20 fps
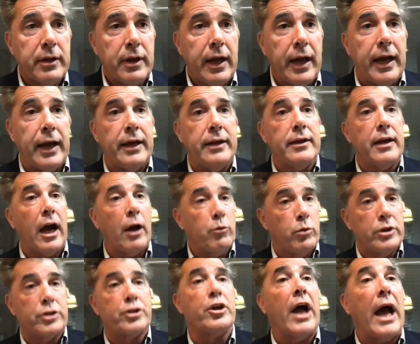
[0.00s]
and I
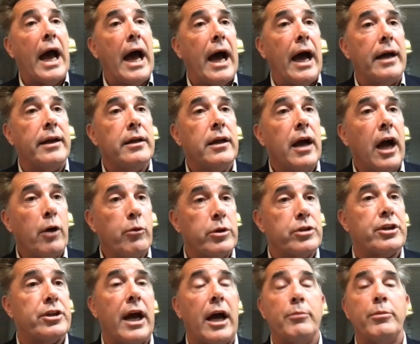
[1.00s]

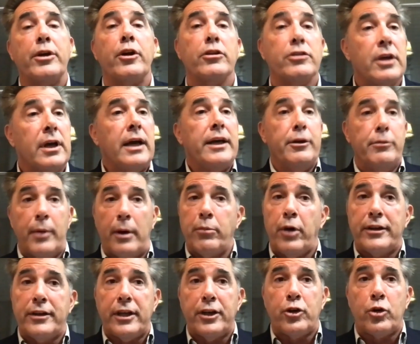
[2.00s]
wish you had, because you remember
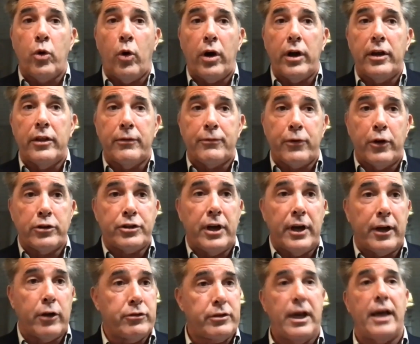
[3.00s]
I did call you the first
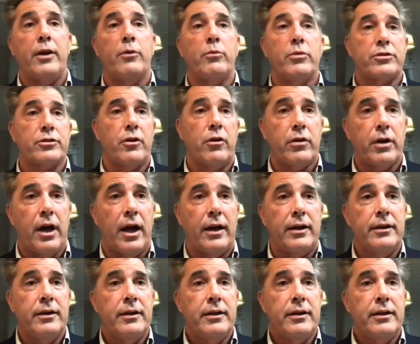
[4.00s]
year. I go, Dana, what's going on?